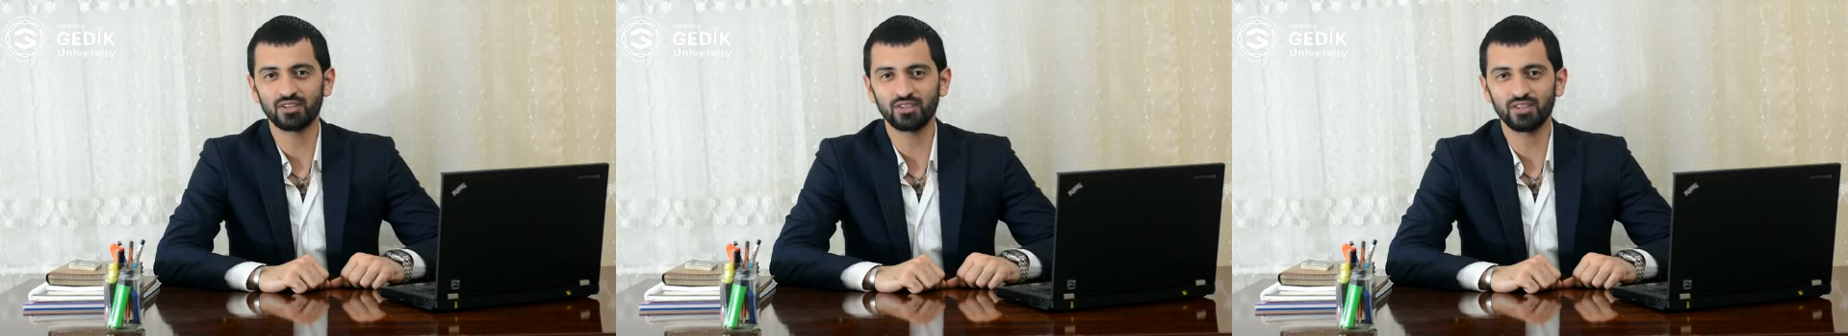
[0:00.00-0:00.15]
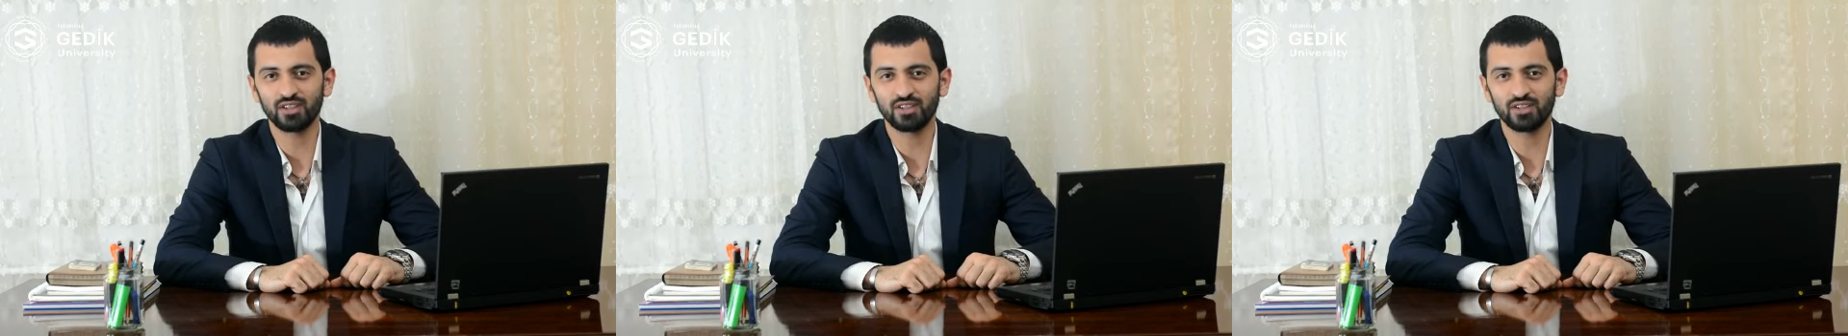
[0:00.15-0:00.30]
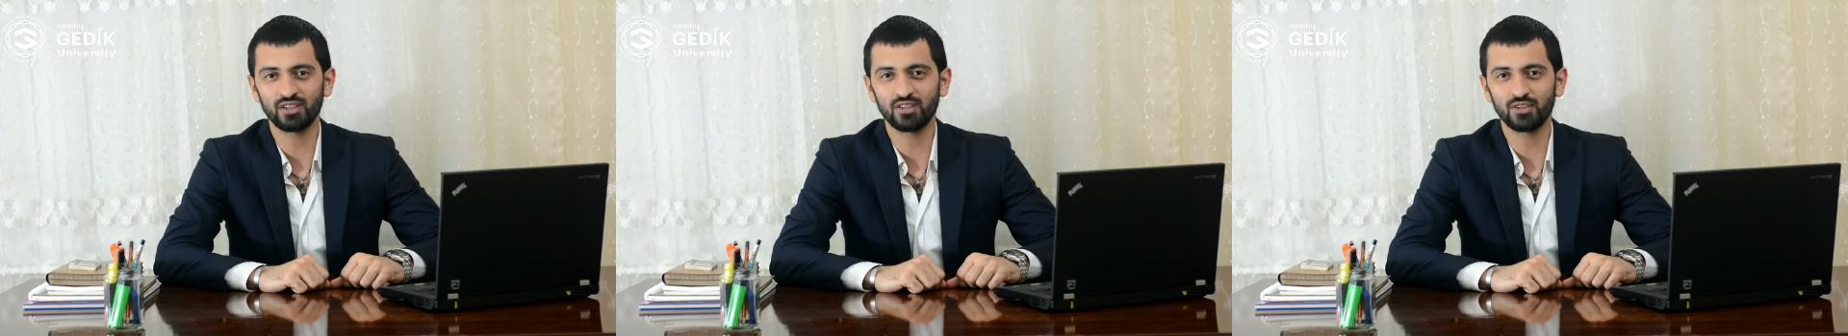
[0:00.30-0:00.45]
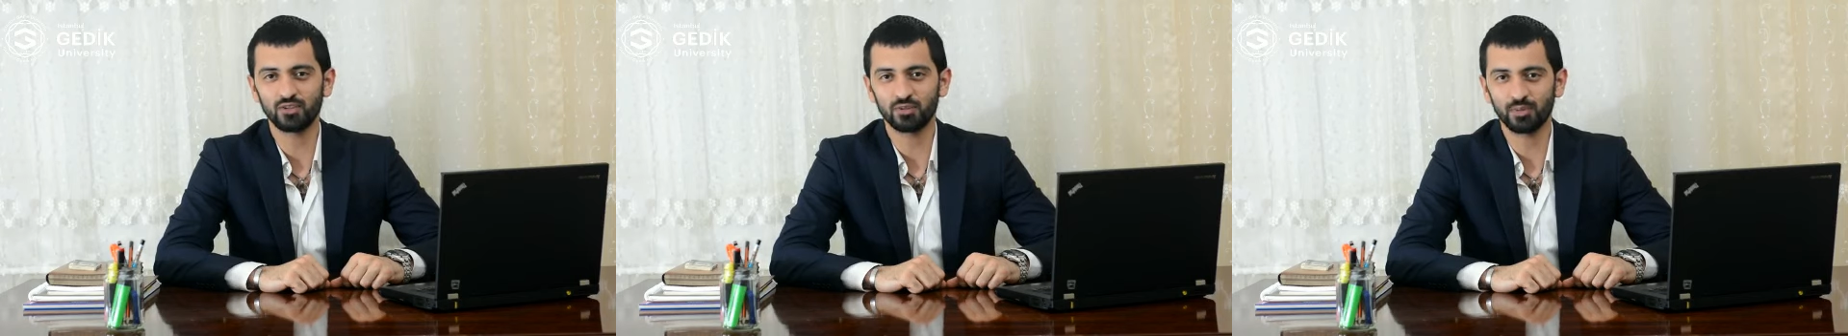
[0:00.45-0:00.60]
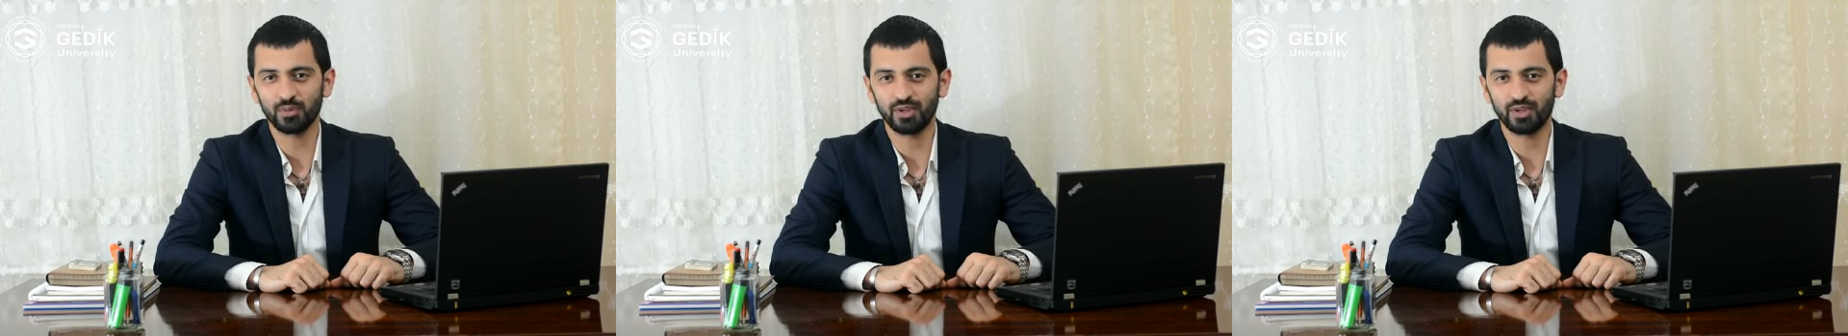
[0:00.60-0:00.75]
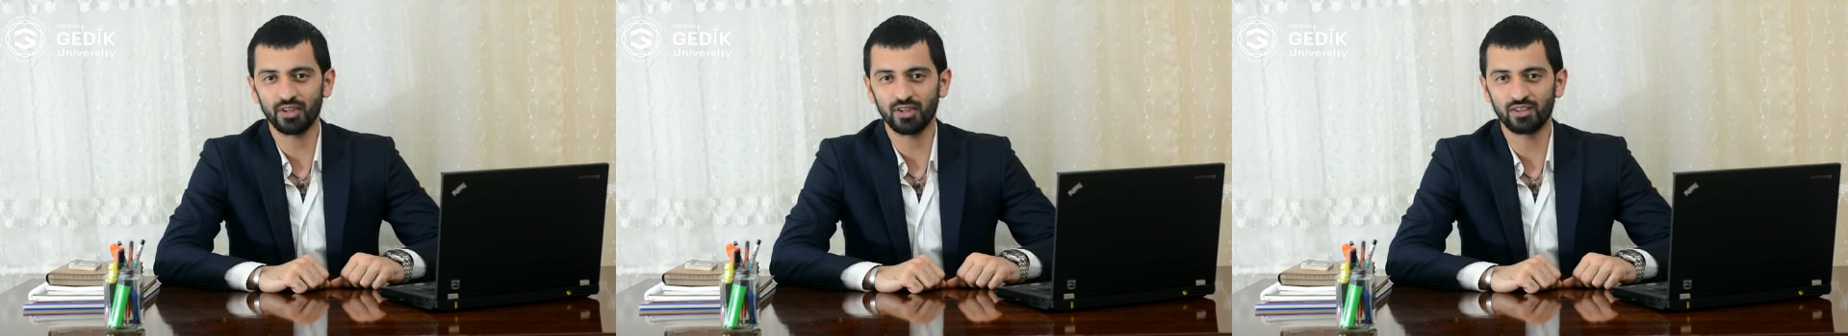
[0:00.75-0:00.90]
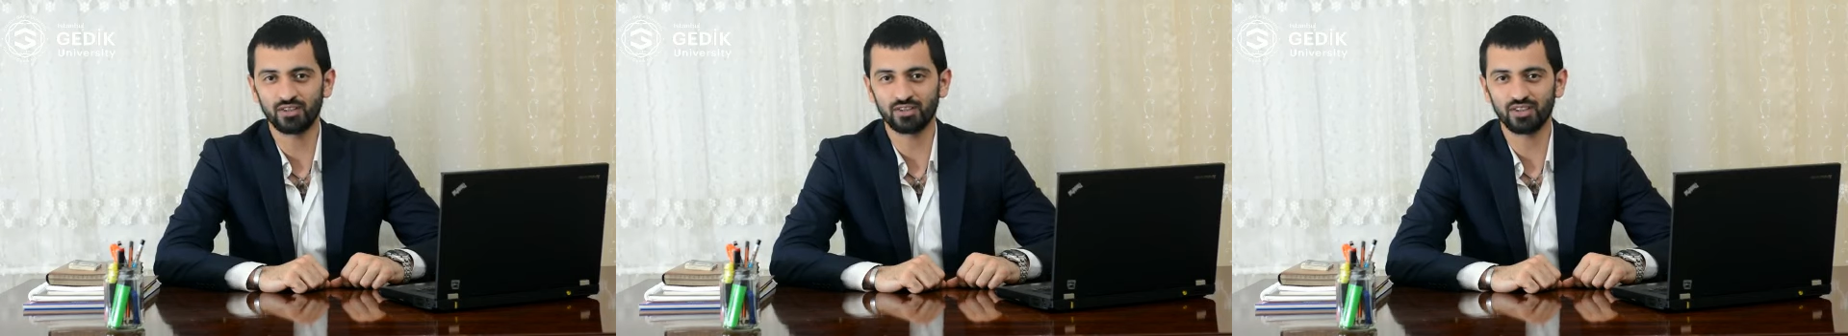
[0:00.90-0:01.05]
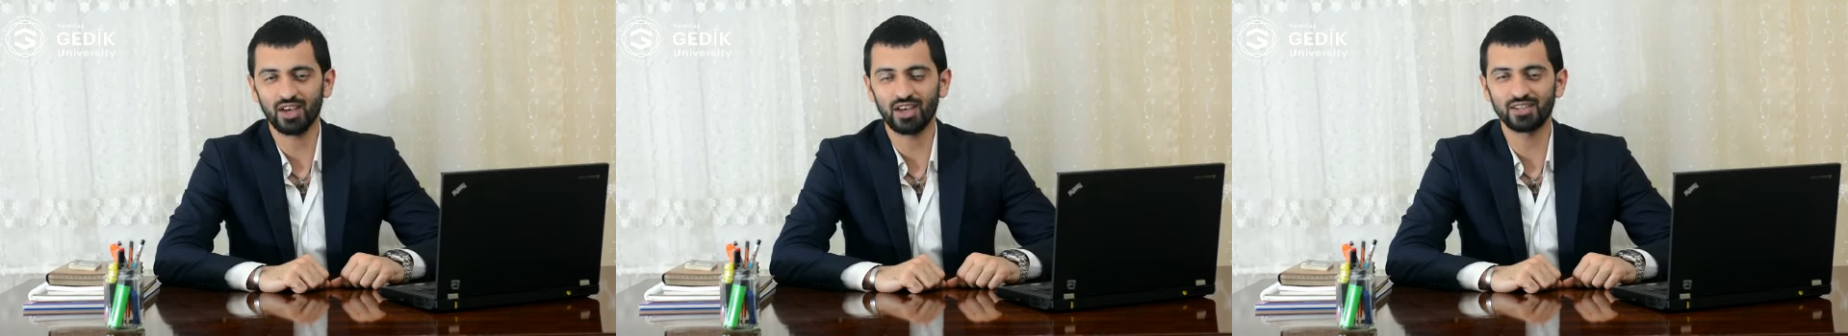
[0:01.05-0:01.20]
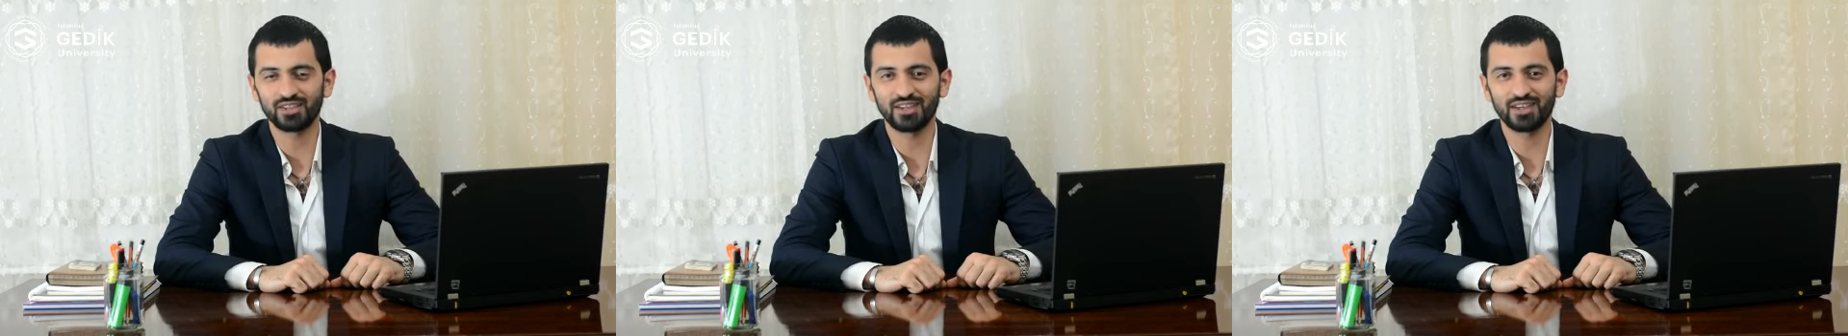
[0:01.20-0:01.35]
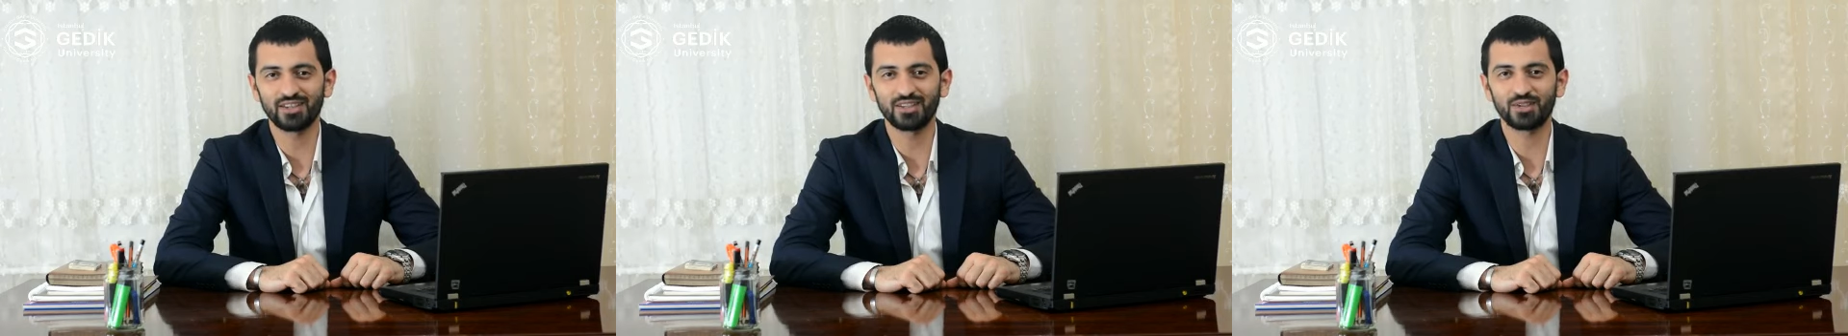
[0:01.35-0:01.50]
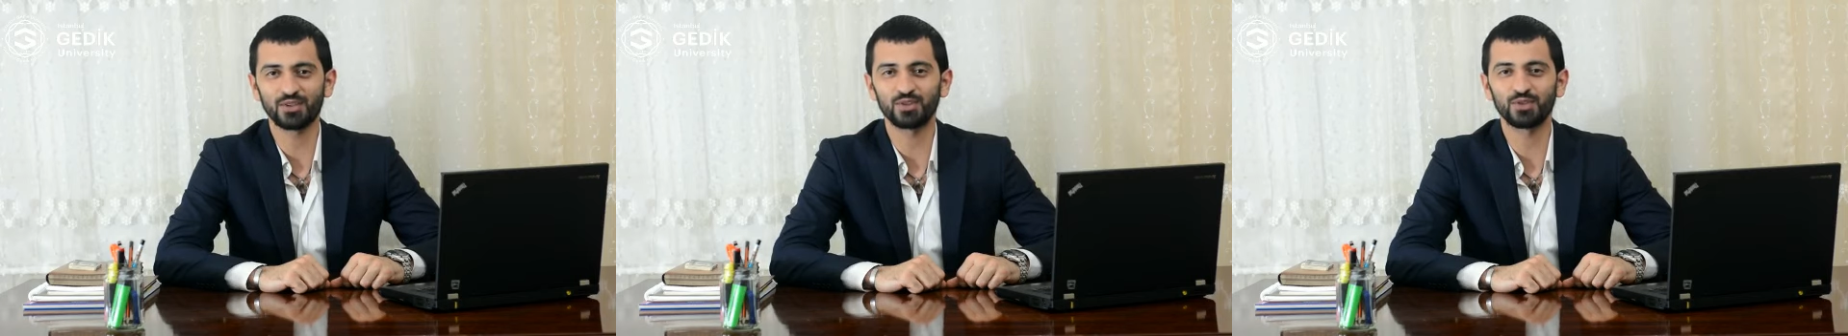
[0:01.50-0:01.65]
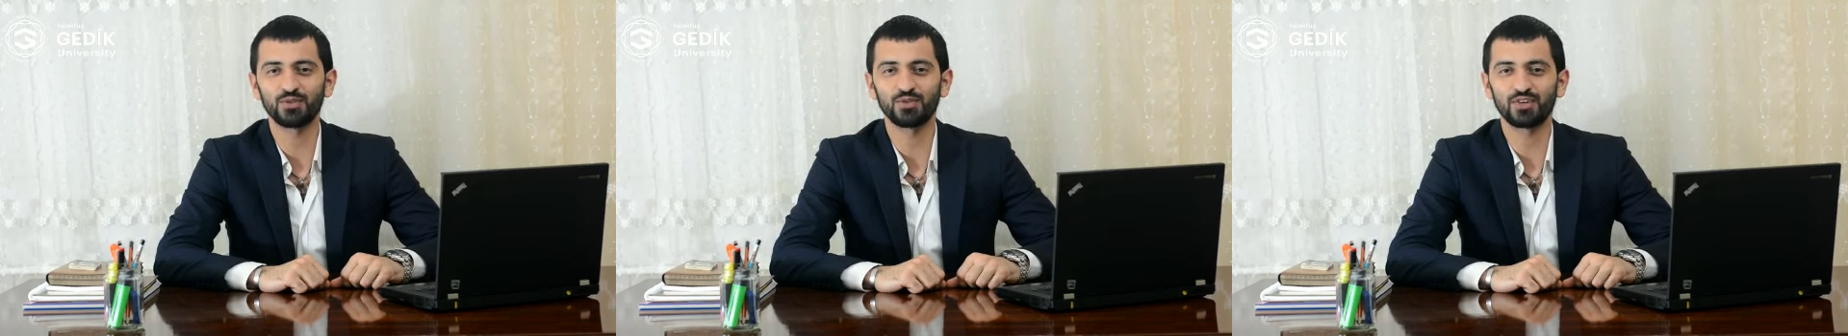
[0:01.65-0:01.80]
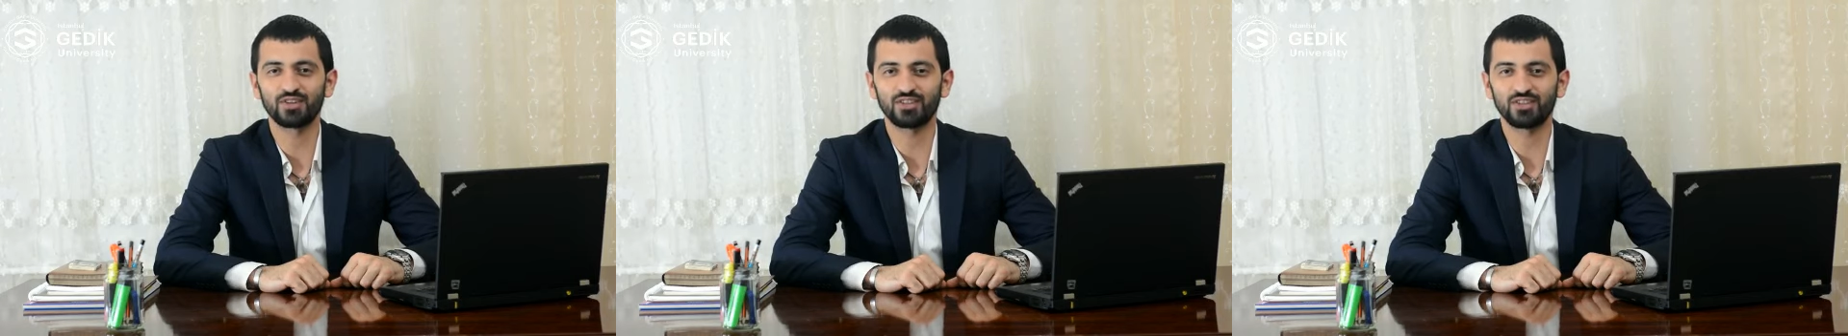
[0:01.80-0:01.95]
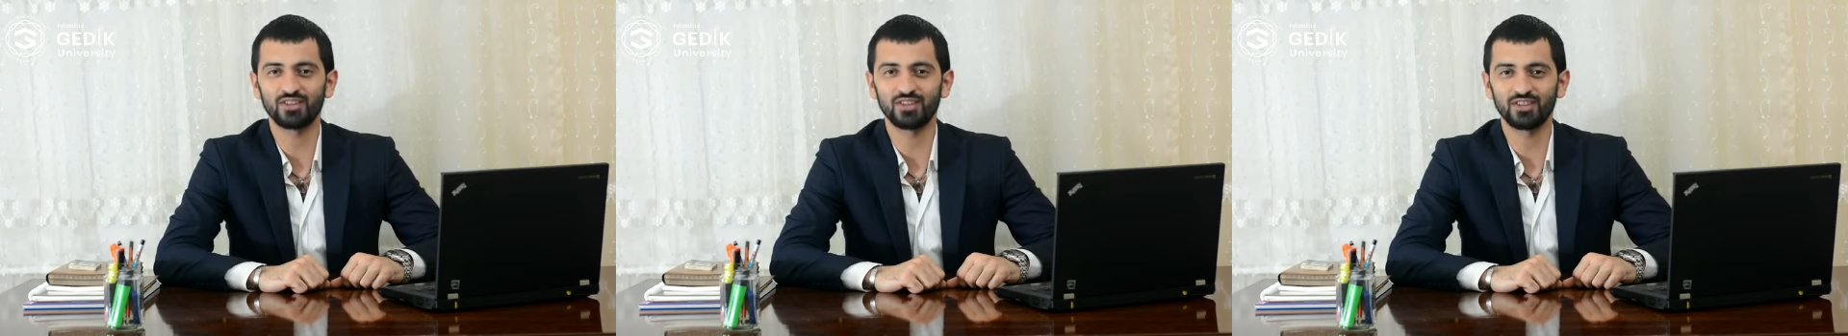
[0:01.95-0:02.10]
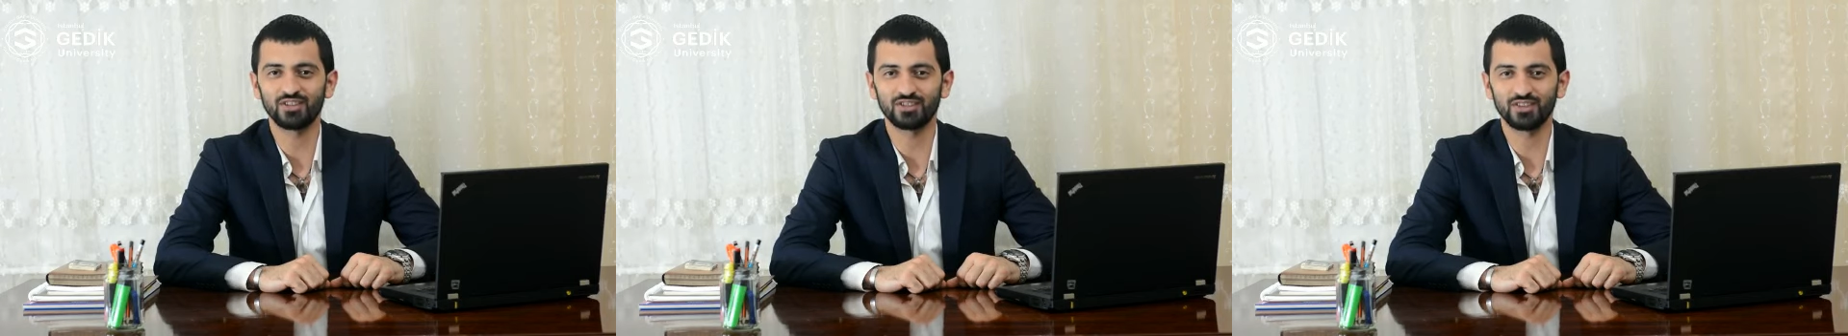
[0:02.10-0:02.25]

study experience at Gedik University,